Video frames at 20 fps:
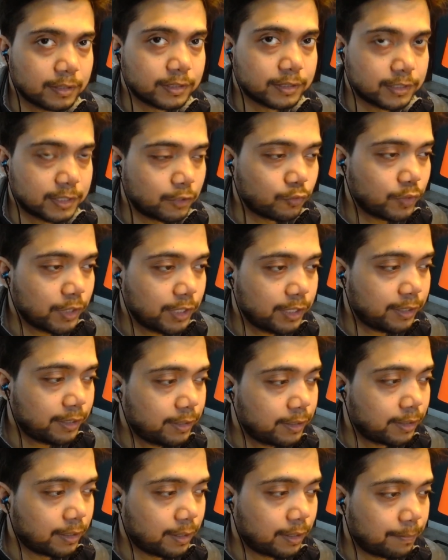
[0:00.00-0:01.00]
see you
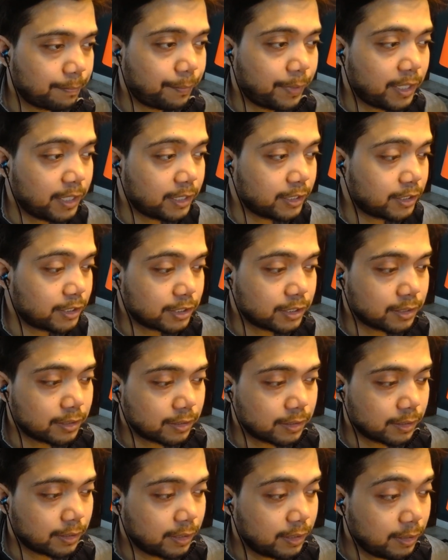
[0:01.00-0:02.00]
there but
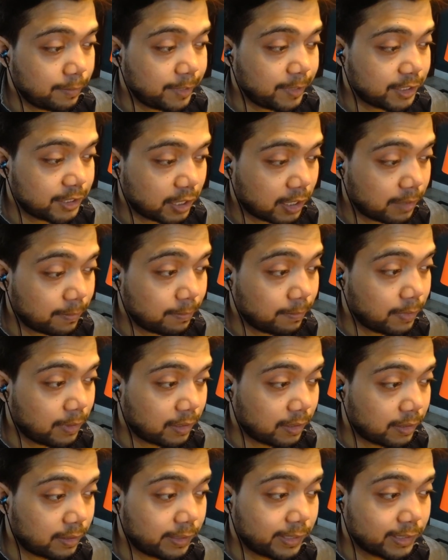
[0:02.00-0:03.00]
in the meantime
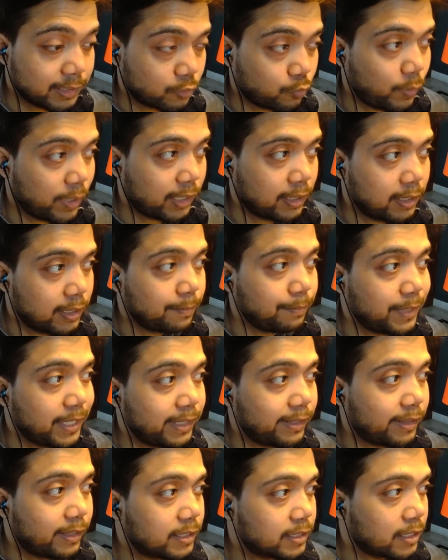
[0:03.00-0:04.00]
let's quickly
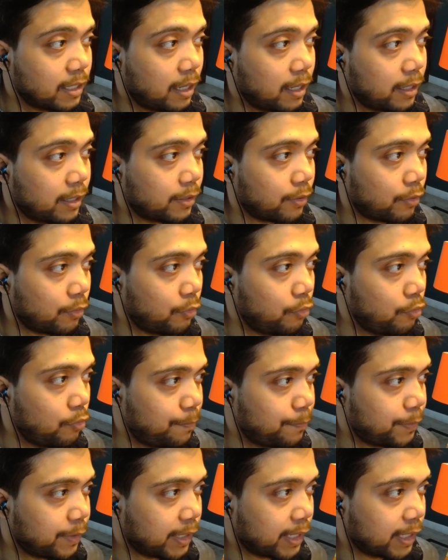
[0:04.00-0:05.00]
beat this guy
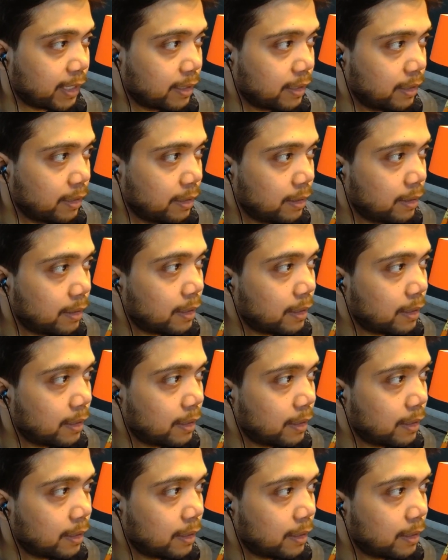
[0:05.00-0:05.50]
opening